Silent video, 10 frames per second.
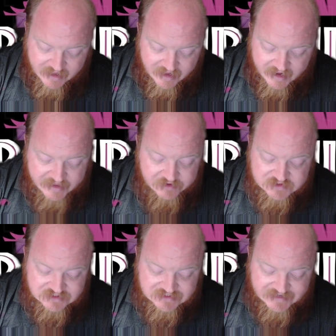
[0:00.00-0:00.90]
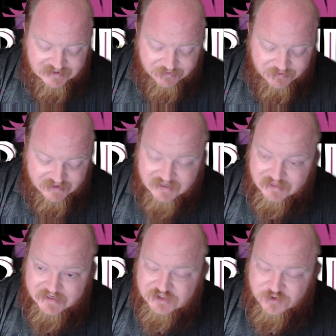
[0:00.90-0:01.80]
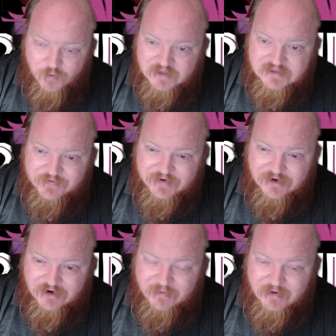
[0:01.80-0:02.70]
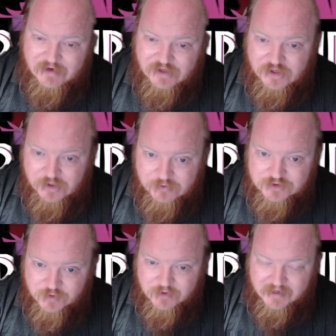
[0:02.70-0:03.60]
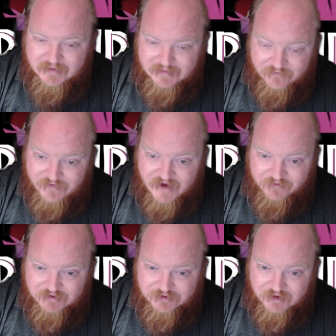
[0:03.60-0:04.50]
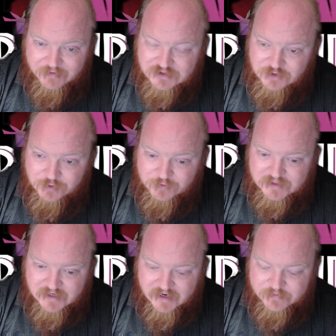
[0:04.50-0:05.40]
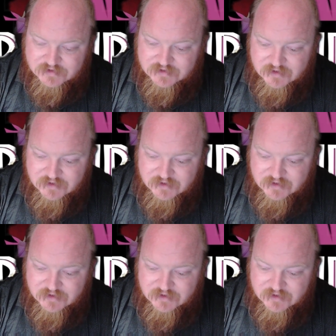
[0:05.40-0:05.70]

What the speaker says: I use Assassin Beast at least once every tournament, usually in like 5-round tournaments 2 or 3 times.